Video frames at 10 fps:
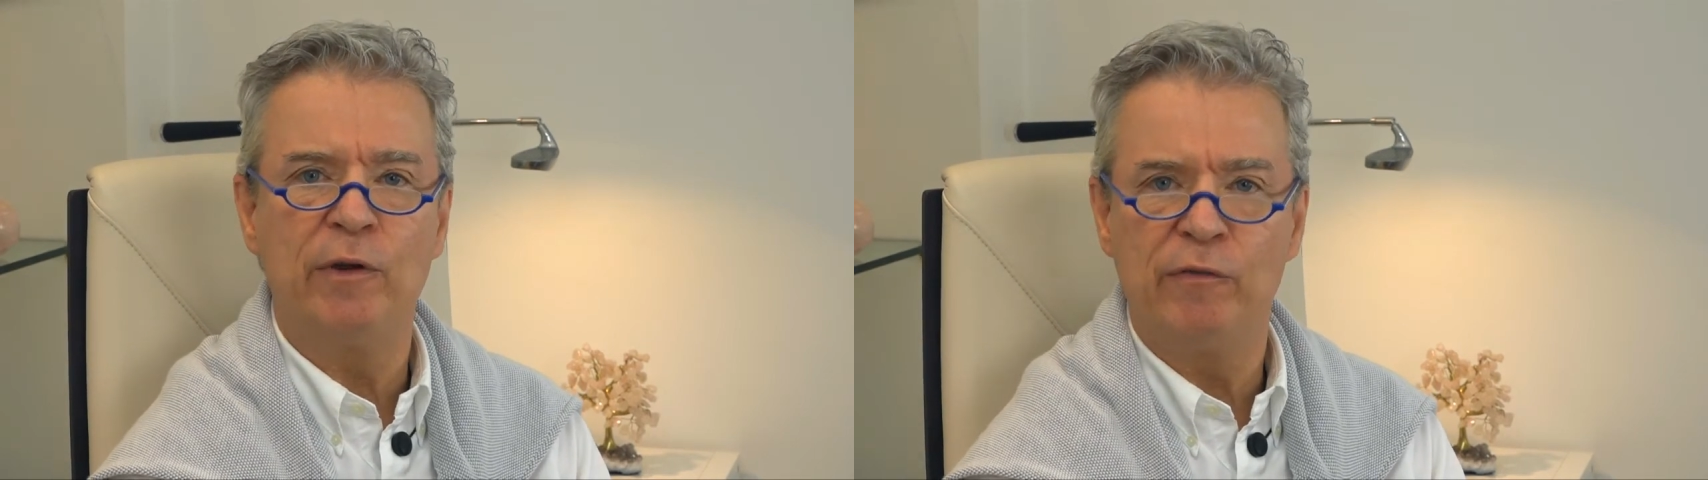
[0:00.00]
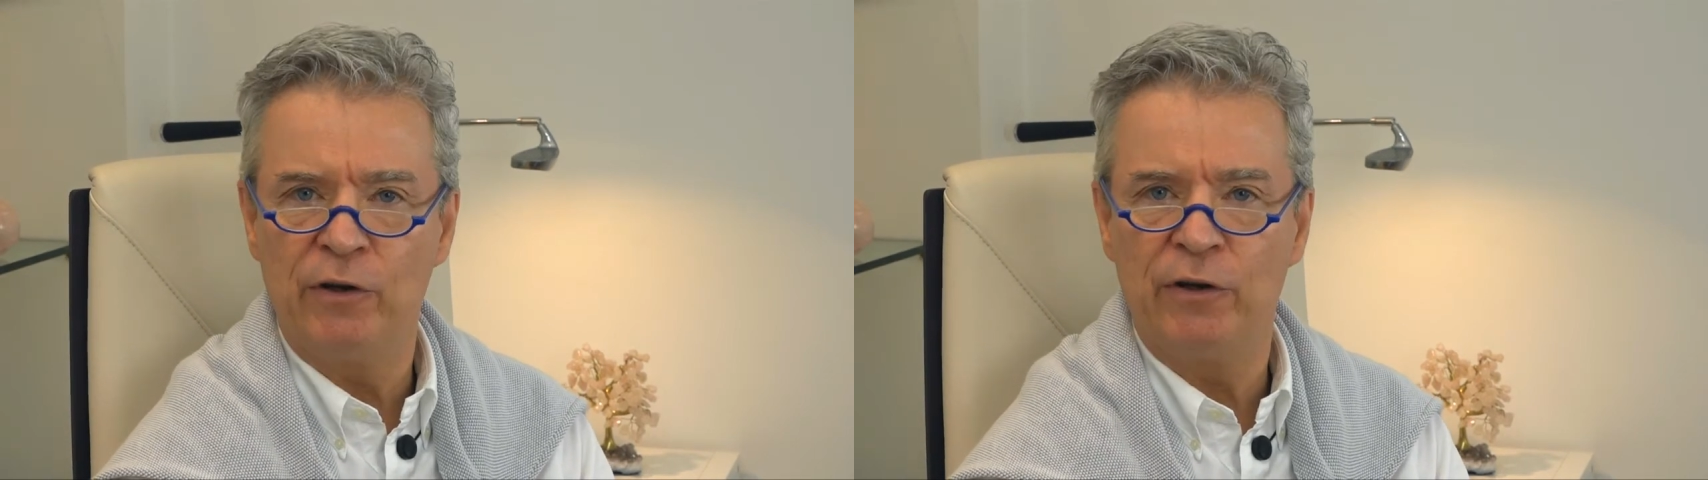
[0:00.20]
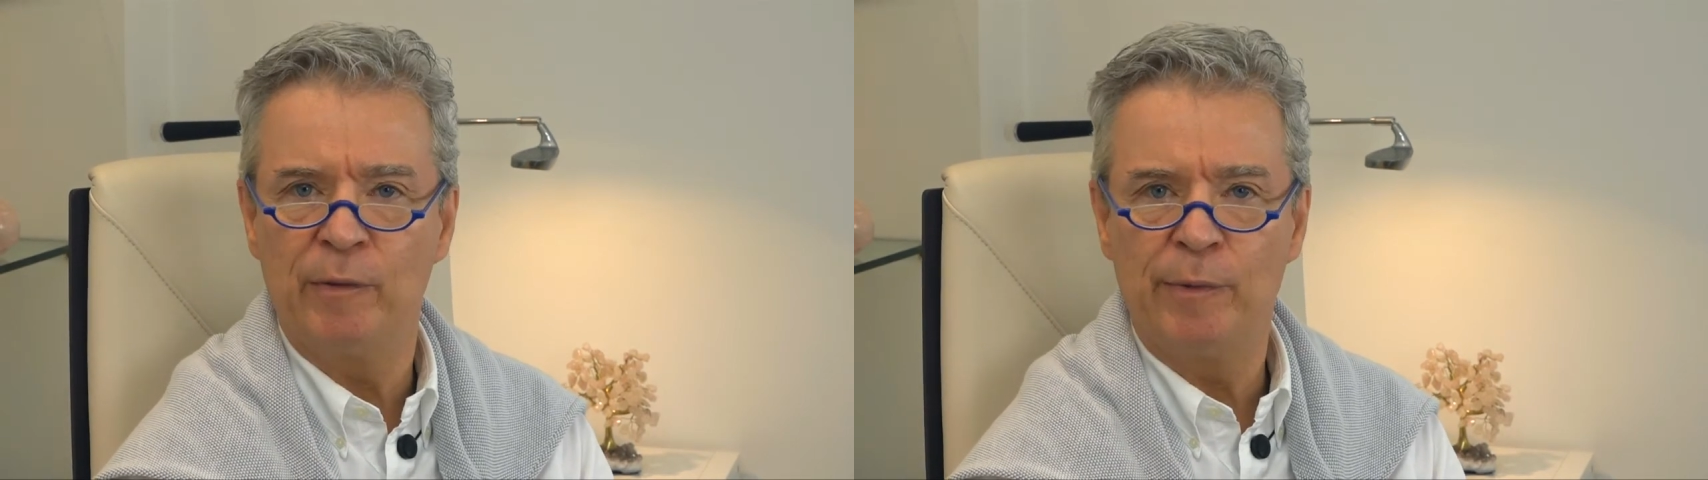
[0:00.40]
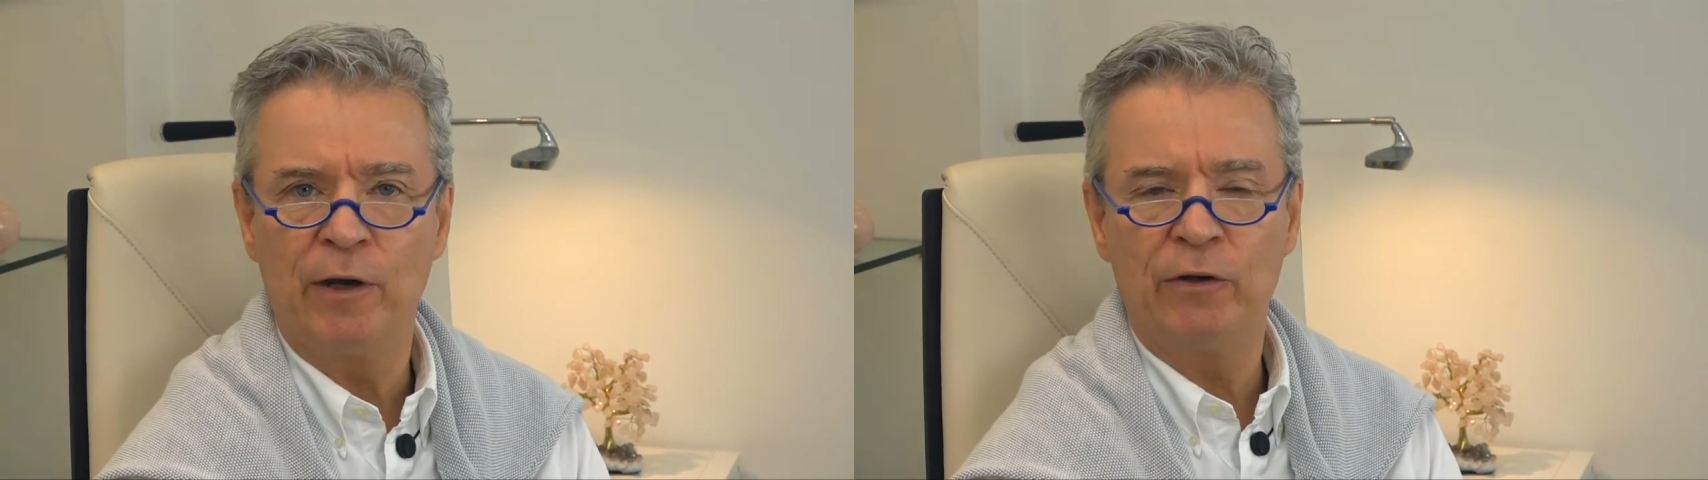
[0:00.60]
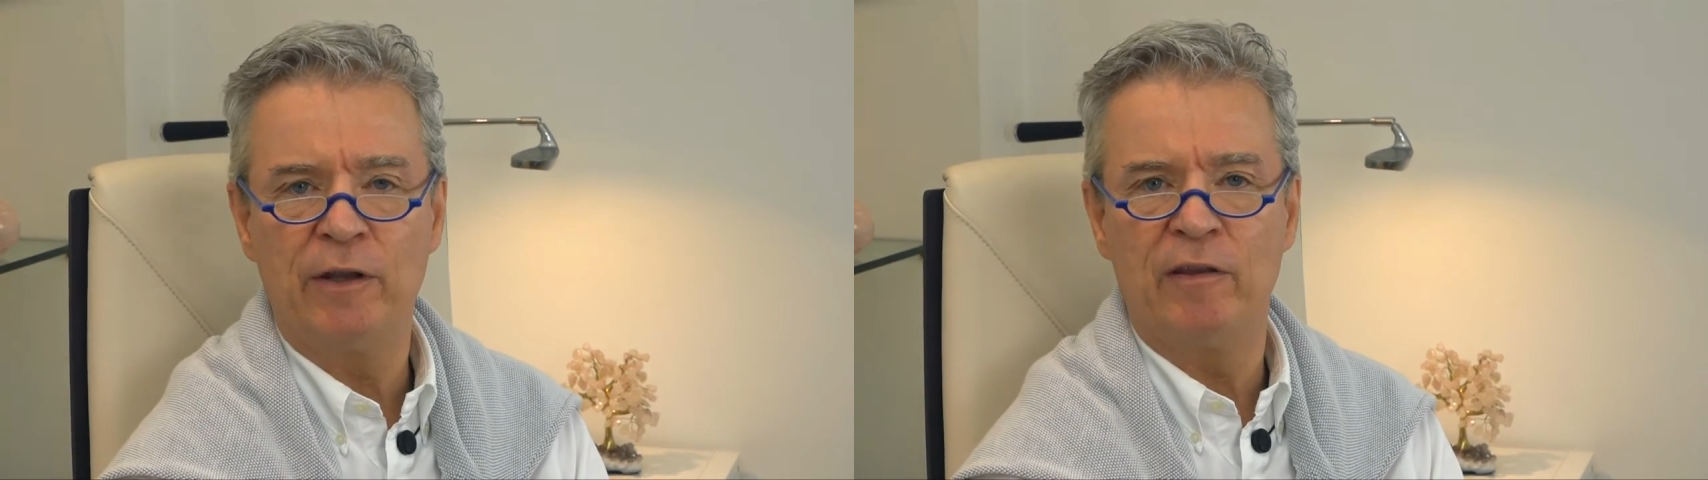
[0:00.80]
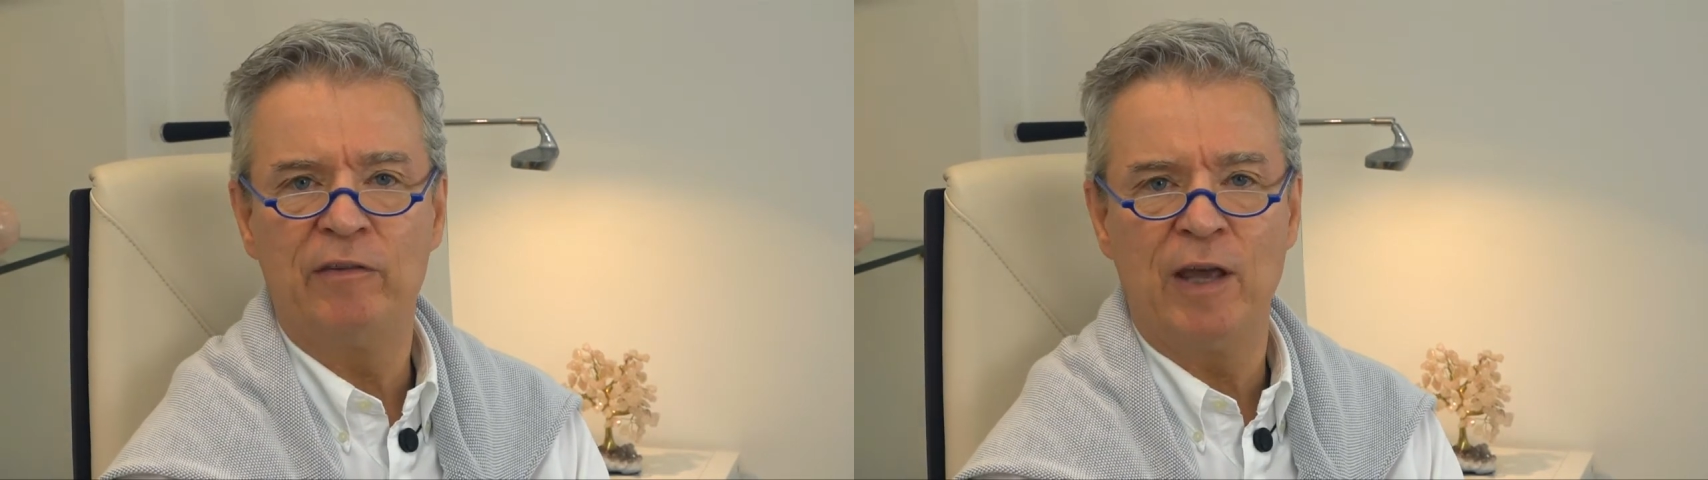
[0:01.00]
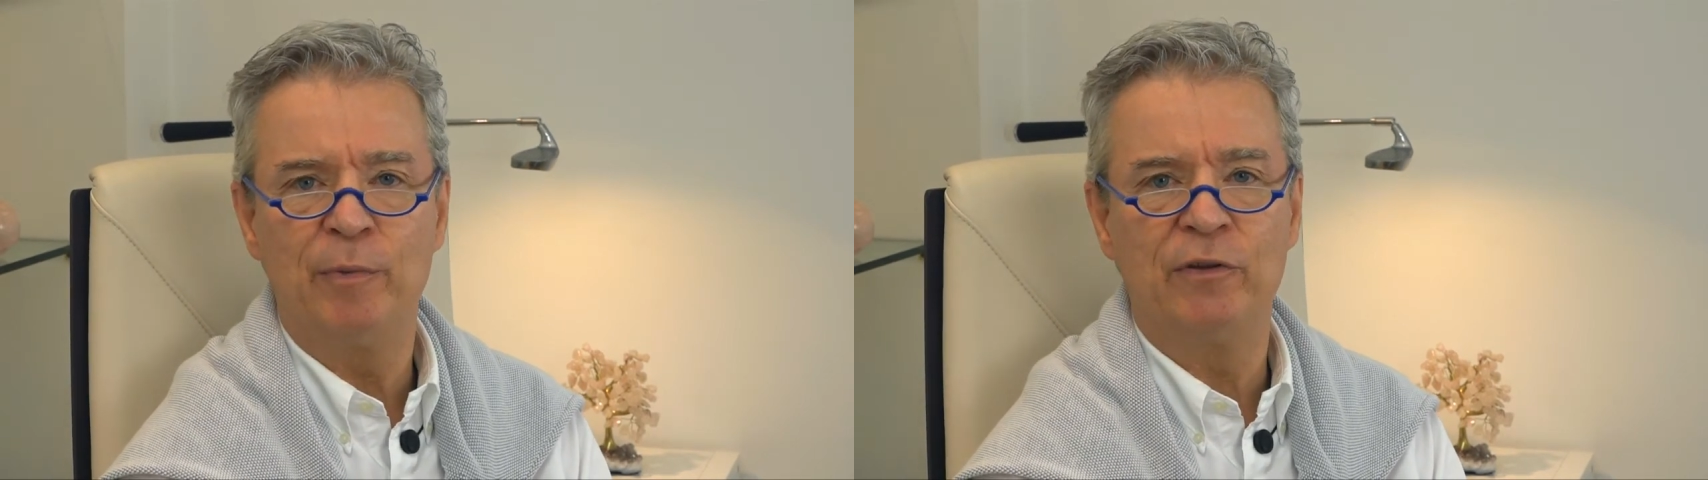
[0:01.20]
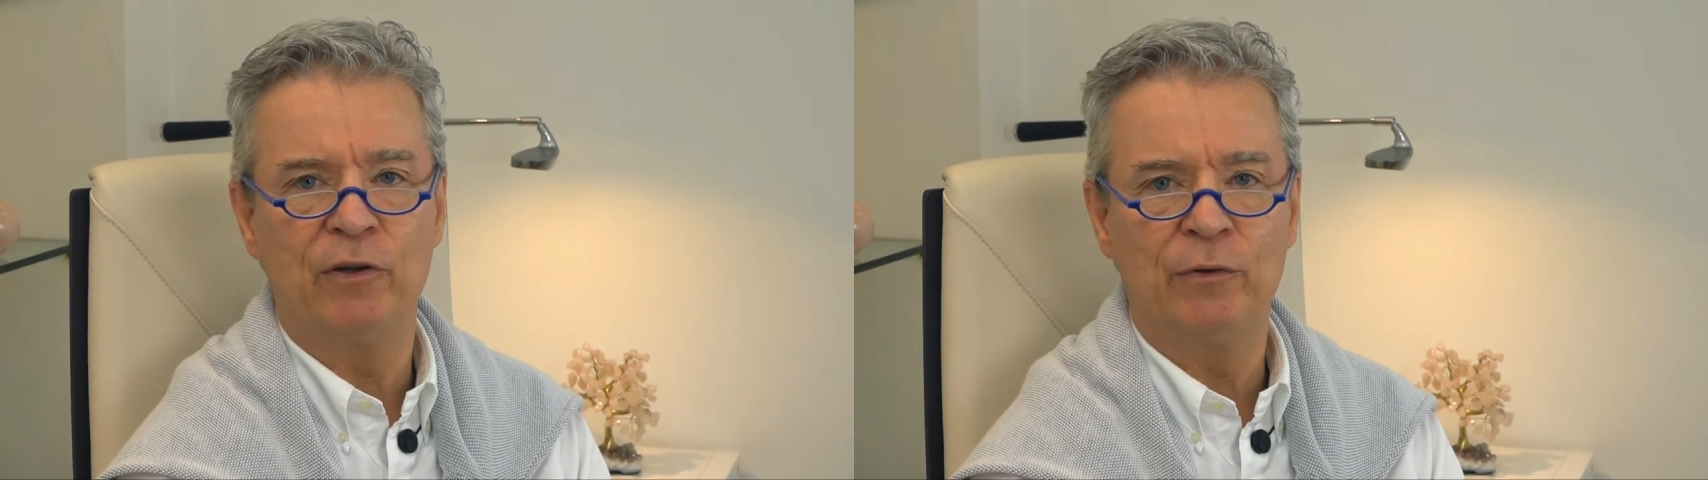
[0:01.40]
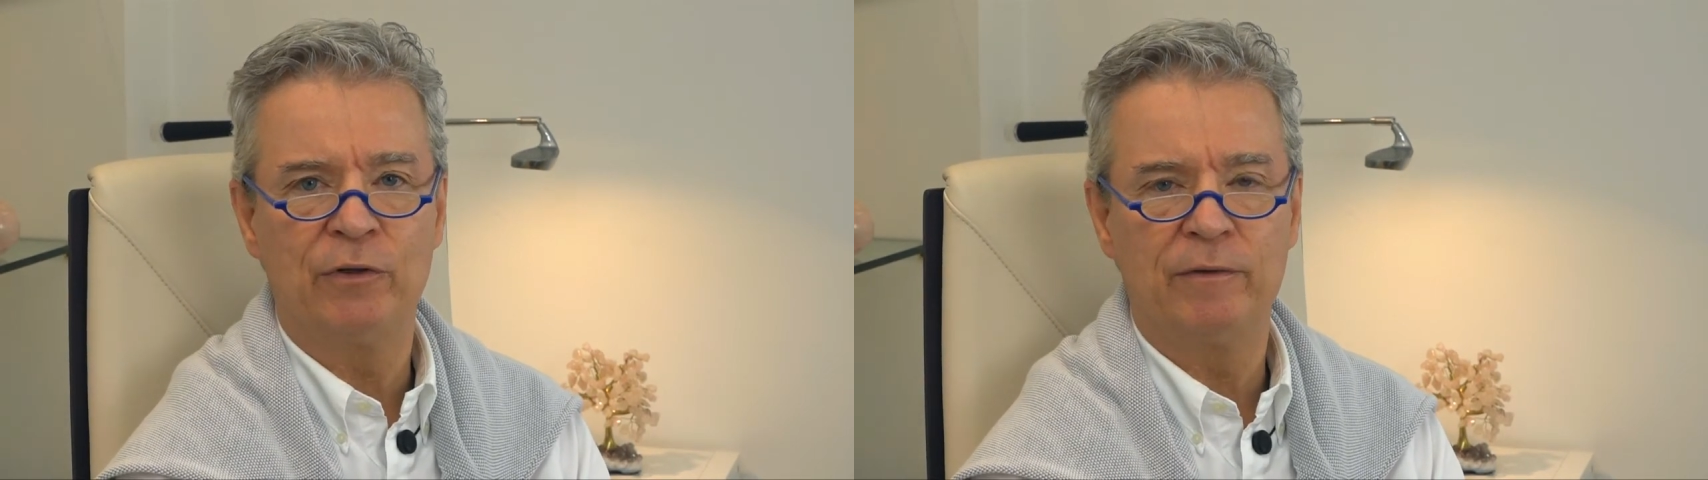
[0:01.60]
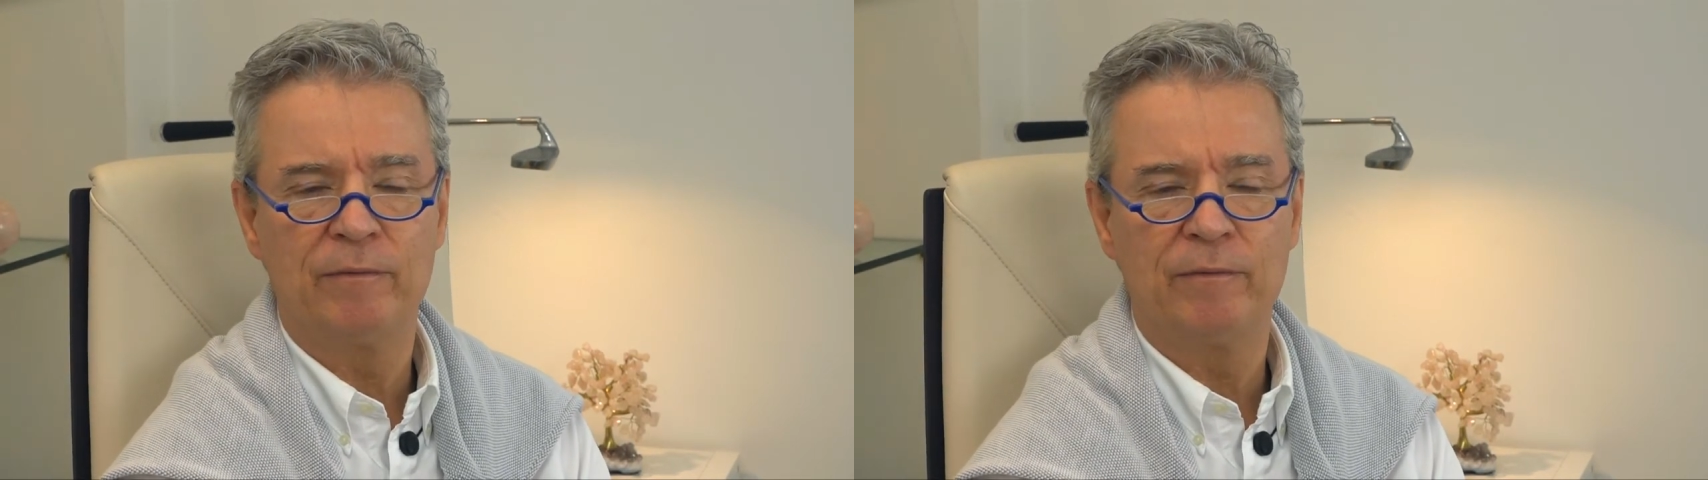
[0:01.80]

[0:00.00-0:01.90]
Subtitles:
we've learned about in this episode.